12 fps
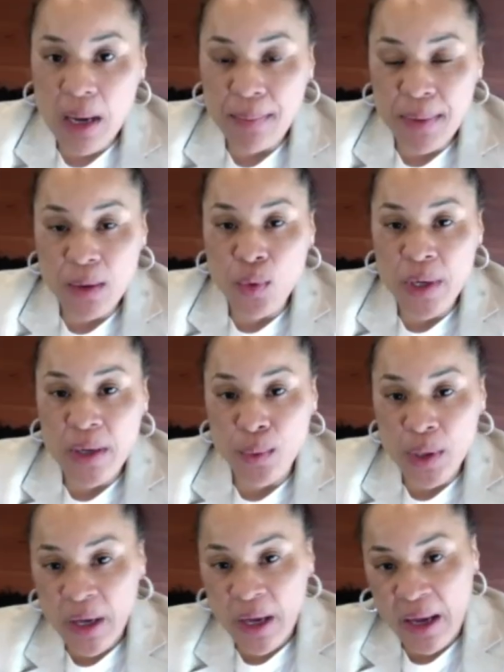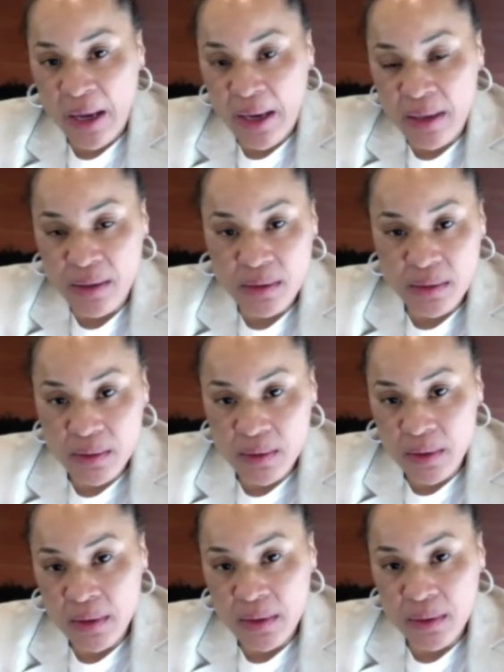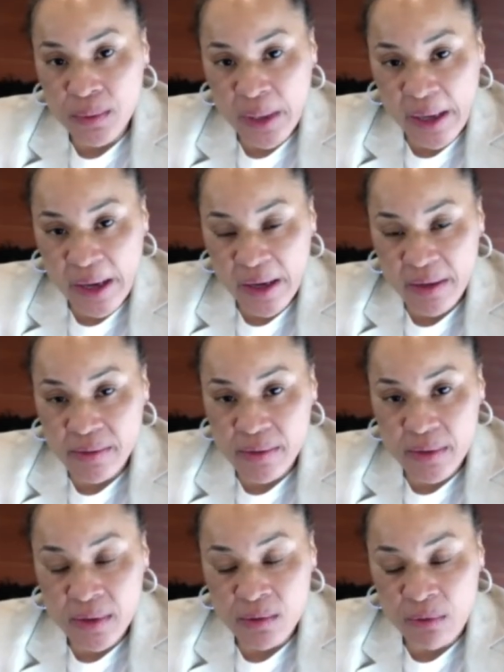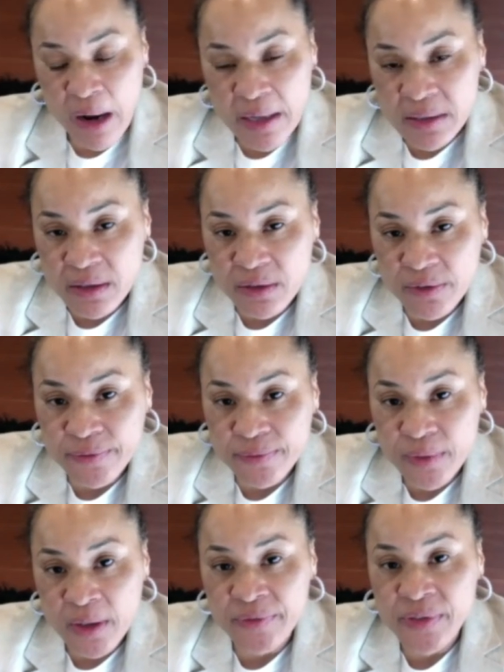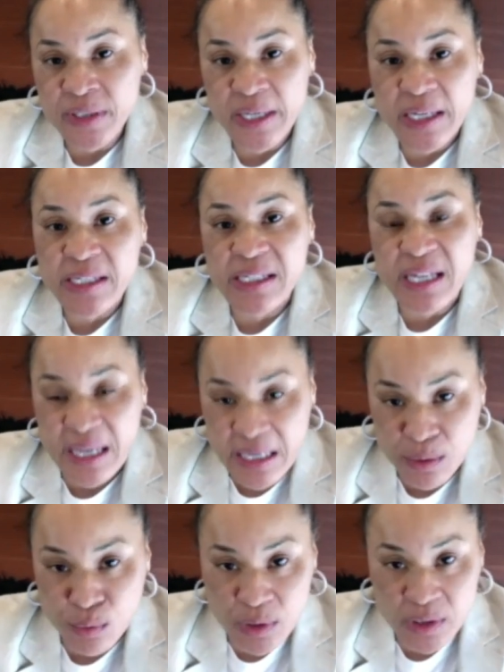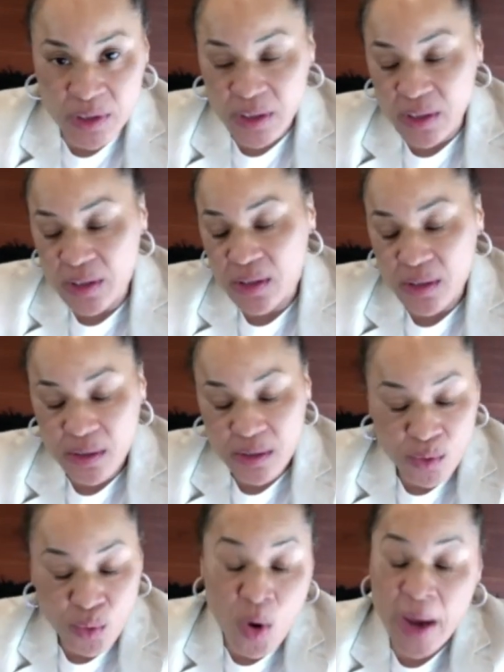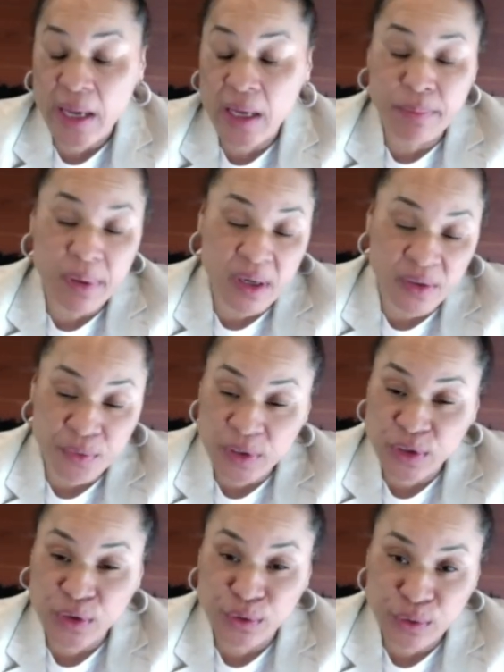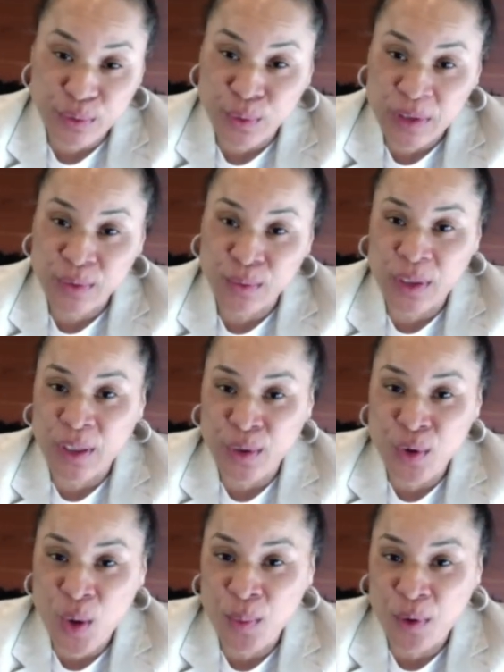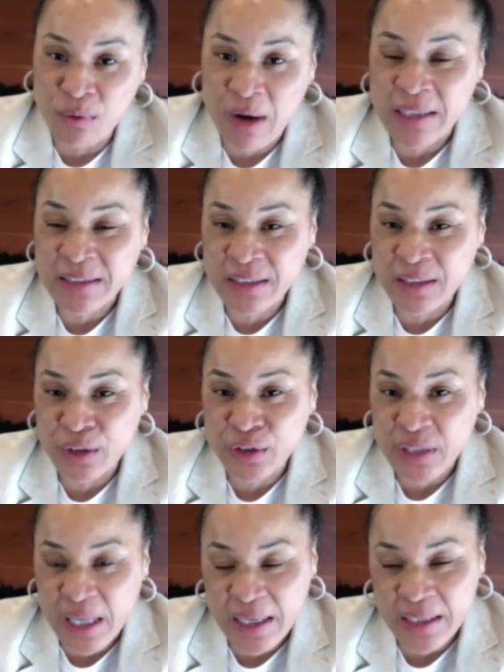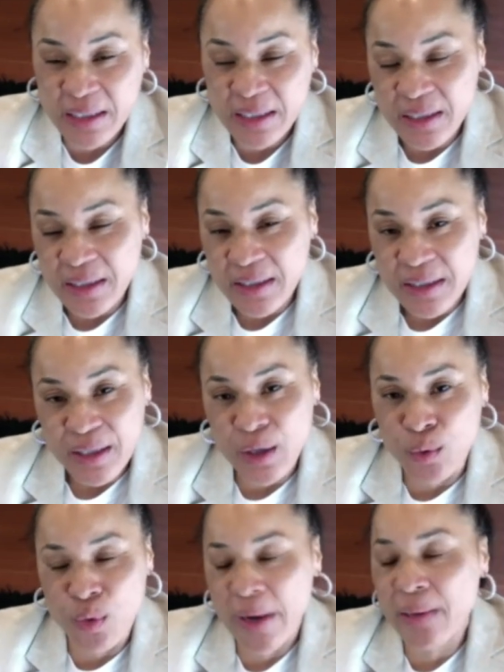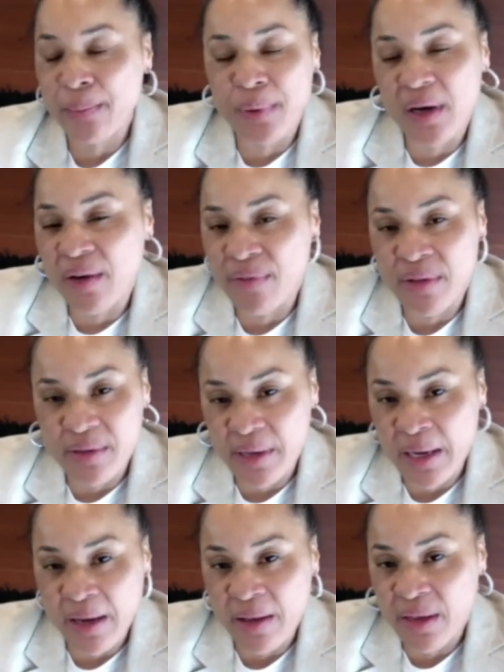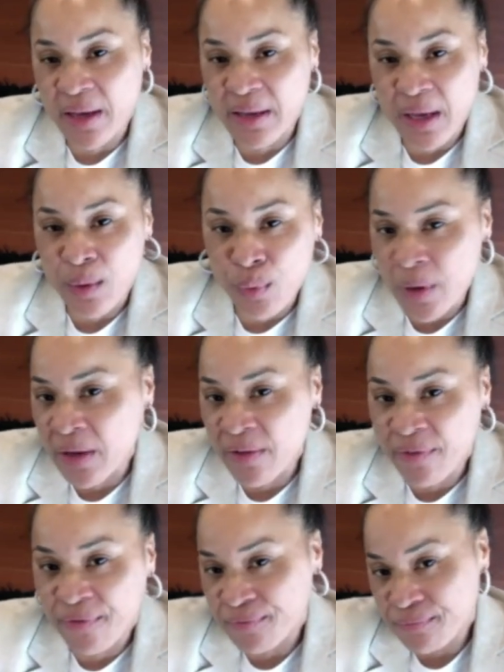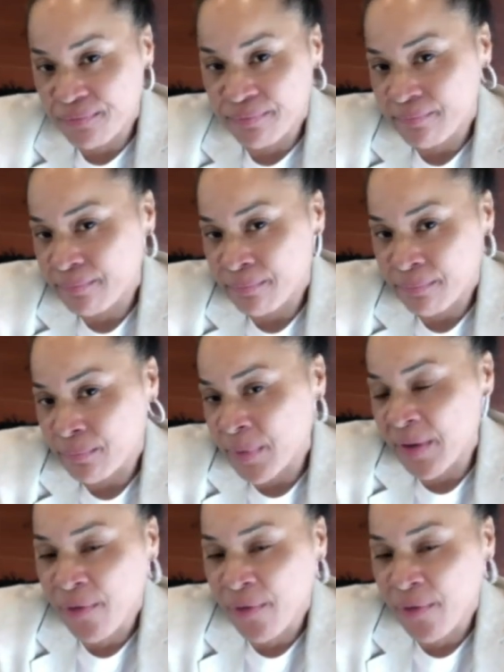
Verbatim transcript: mean, we we had uh, we had a roster of, of 16, which is way above what you what what a normal roster looks like, and way above anything that we've we've